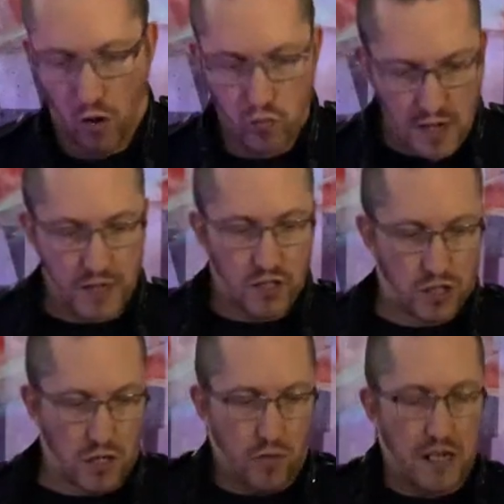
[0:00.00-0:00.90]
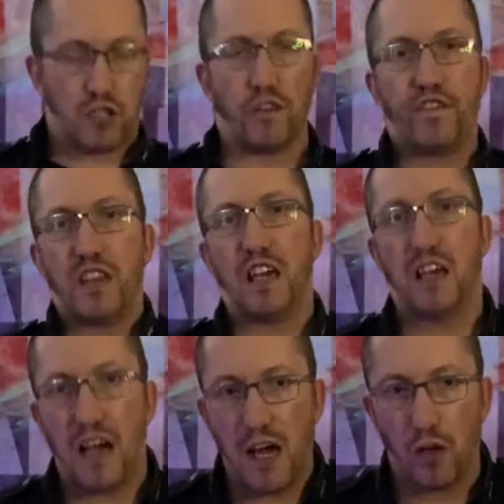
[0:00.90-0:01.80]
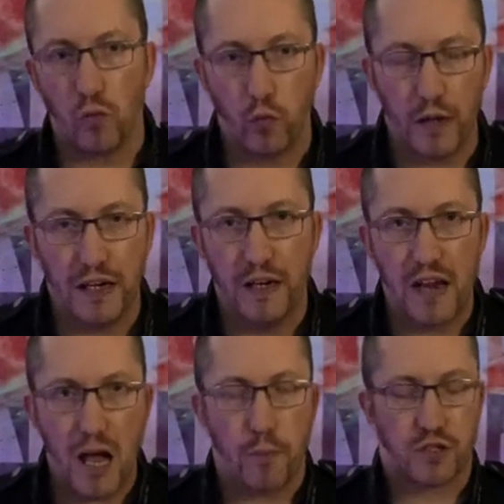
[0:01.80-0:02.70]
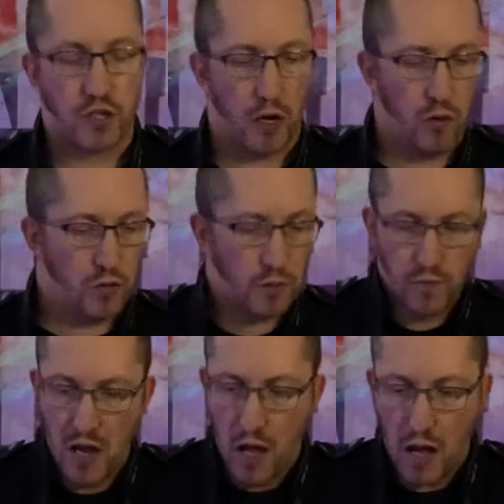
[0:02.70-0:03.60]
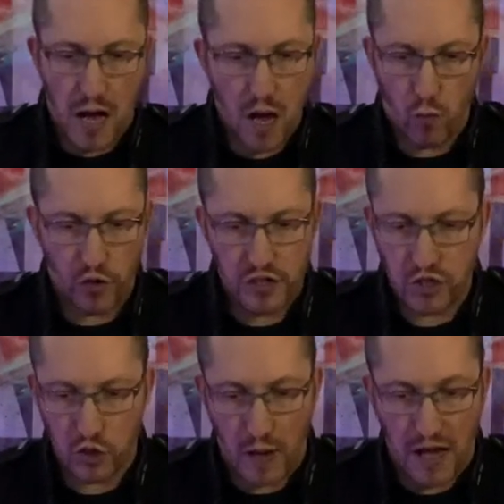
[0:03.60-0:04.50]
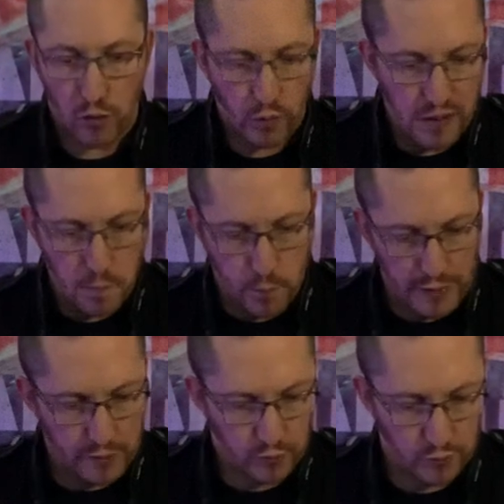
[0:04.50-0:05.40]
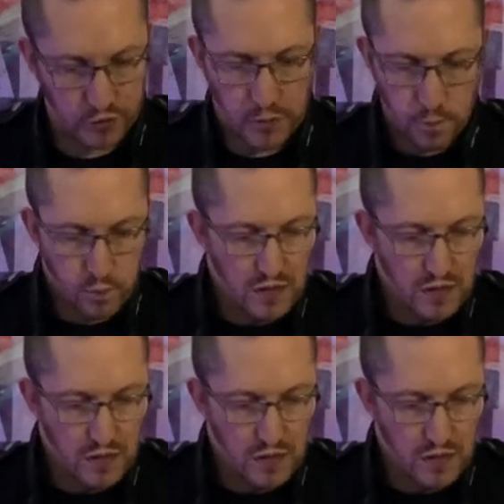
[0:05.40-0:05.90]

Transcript: Right, okay, so for the Halloween episode, I wanted to do a Halloween build.